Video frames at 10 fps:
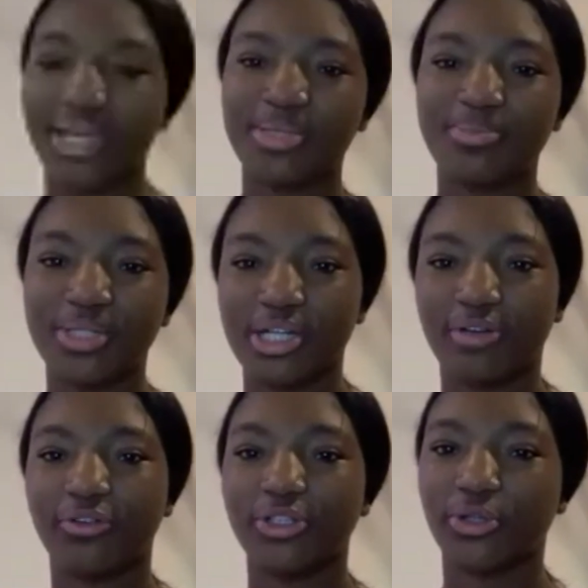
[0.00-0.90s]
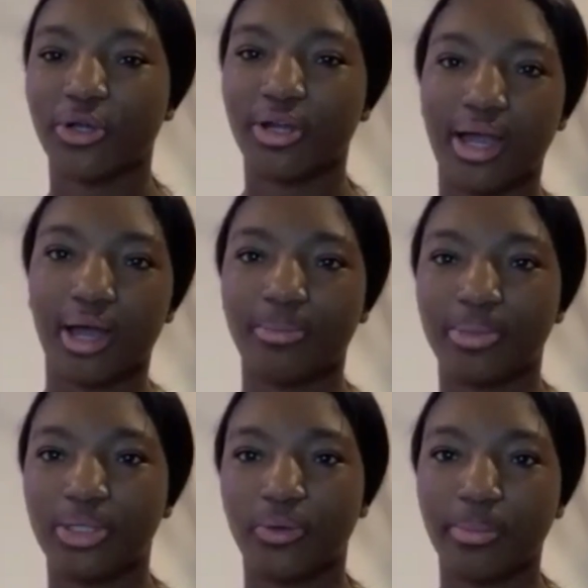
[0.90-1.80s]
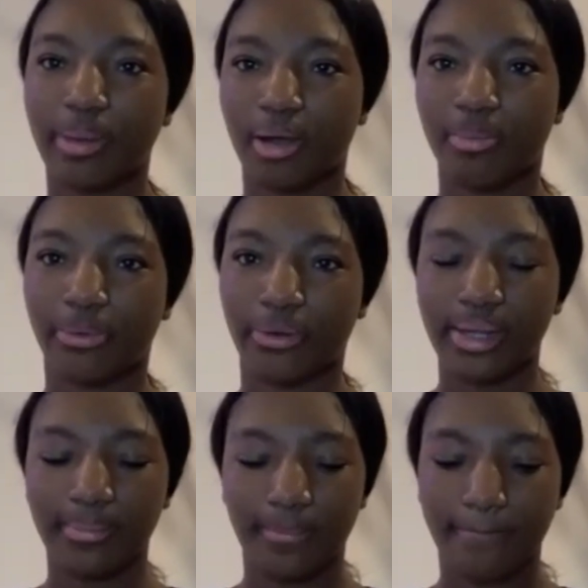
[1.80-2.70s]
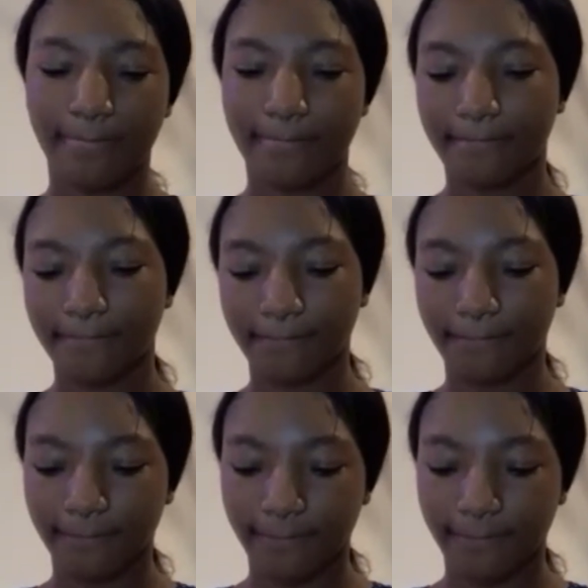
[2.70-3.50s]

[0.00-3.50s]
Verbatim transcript: is Michelle Forjor. I'll be doing PowerPoint. And